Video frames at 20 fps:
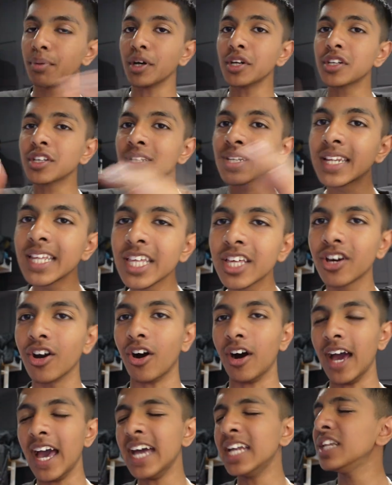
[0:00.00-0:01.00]

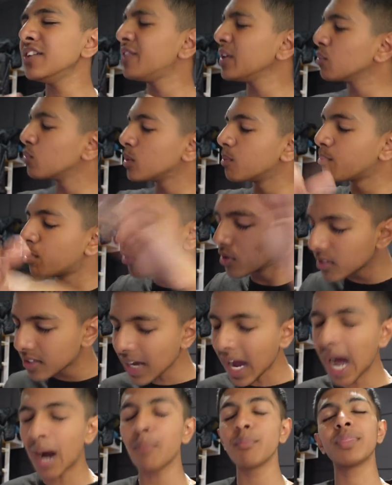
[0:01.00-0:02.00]
Bundesliga, anything with bunda,
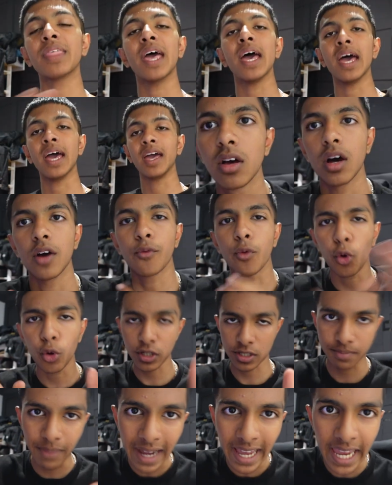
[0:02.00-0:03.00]
I'm there. Of
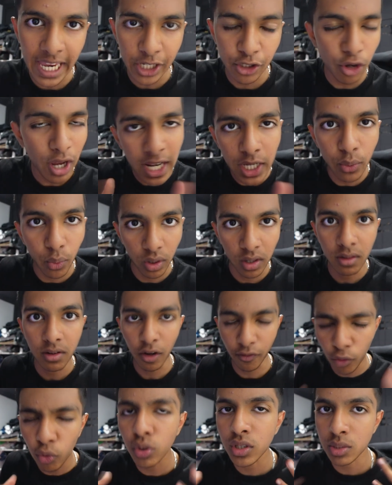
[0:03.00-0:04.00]
course, my age, not anyone.
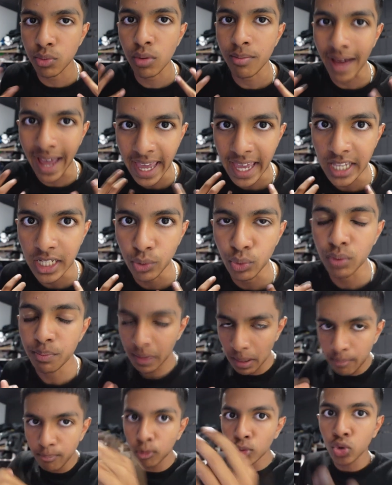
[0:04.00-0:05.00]
Of course, someone my age with
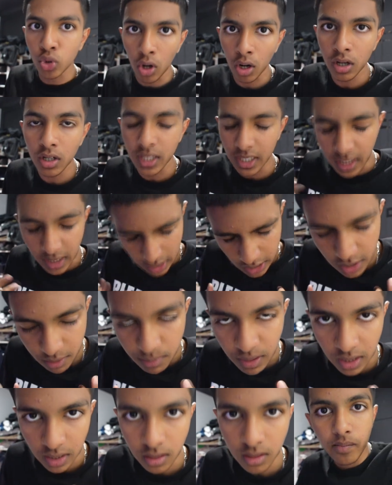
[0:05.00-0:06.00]
big bunda, it's
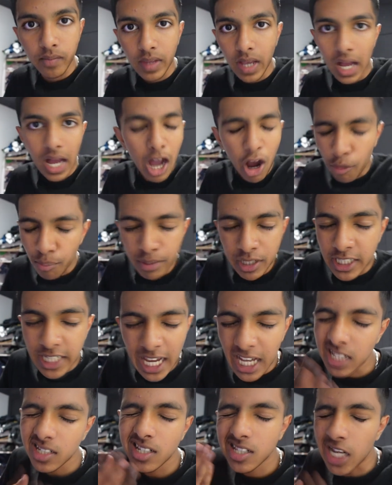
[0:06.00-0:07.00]
me. I'll be
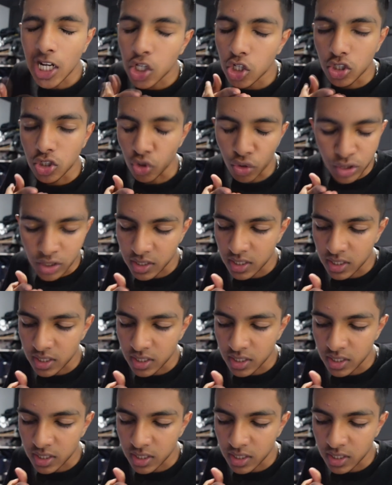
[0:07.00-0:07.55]
there in seconds.